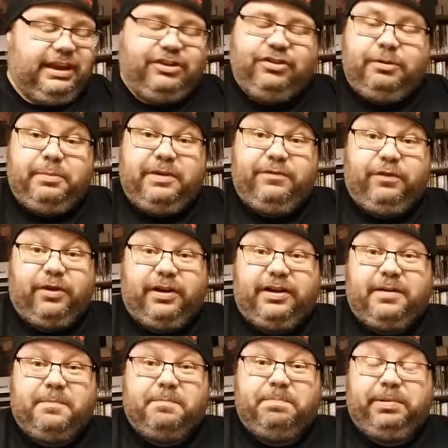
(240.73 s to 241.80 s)
it took me for a
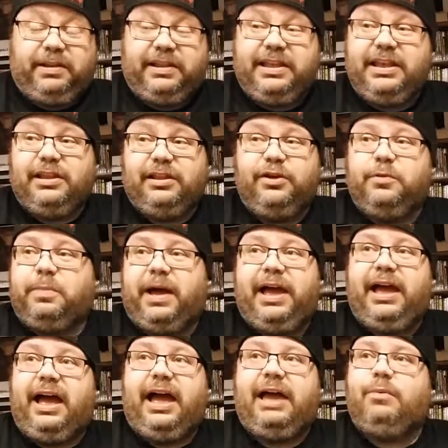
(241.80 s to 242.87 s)
complete loop.
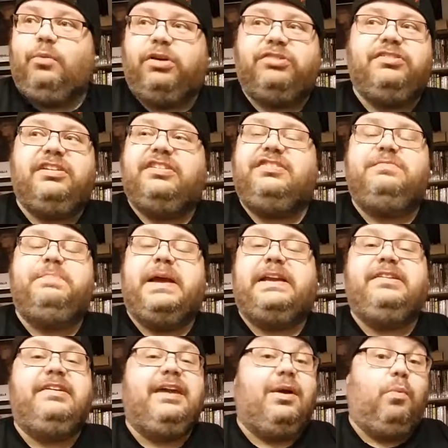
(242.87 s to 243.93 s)
I wasn't
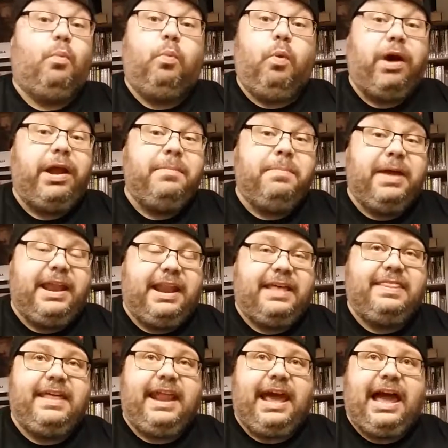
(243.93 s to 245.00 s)
expecting it one bit,
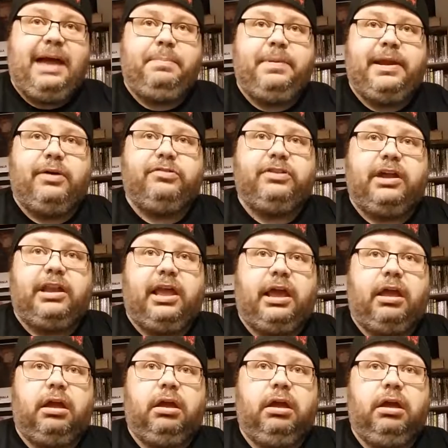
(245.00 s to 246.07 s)
and then it happened. I was kind of
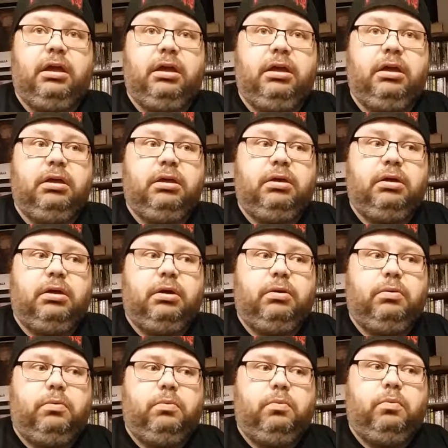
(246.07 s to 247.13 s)
like,
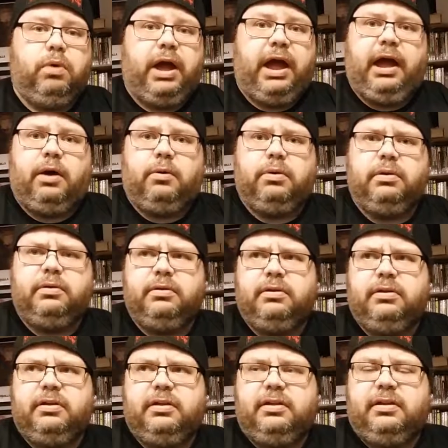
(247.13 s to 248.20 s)
wow.
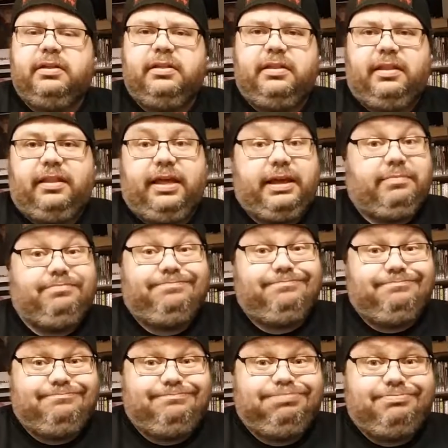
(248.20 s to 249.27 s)
Like,
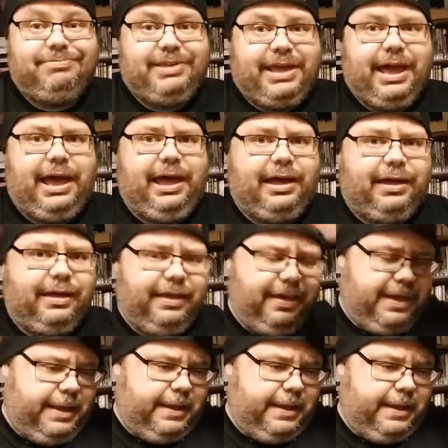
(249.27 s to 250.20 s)
yeah.